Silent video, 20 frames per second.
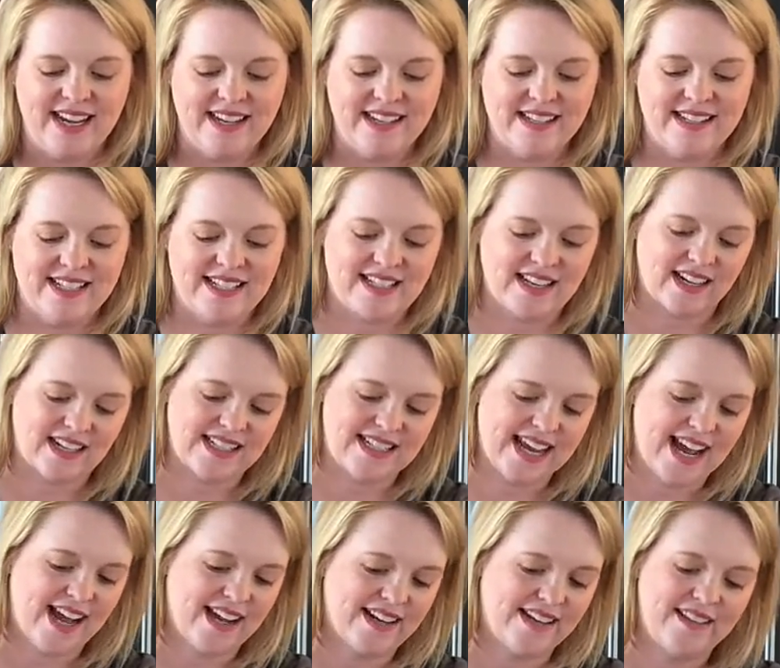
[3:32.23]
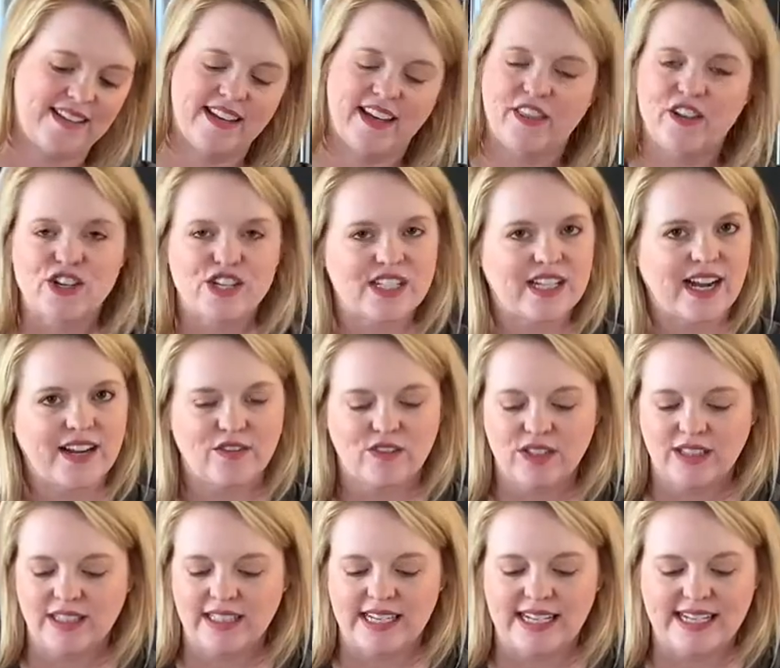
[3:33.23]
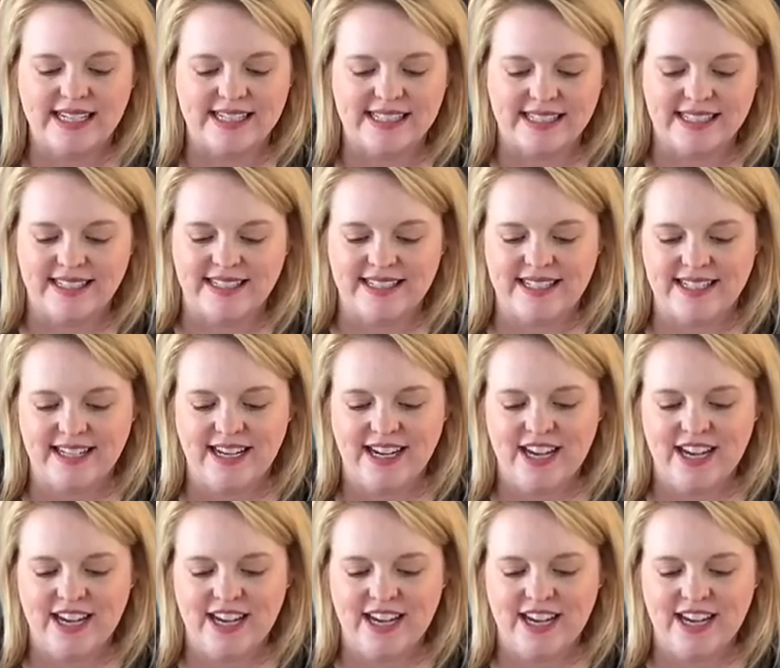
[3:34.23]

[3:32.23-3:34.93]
stuck down and the other side really isn't.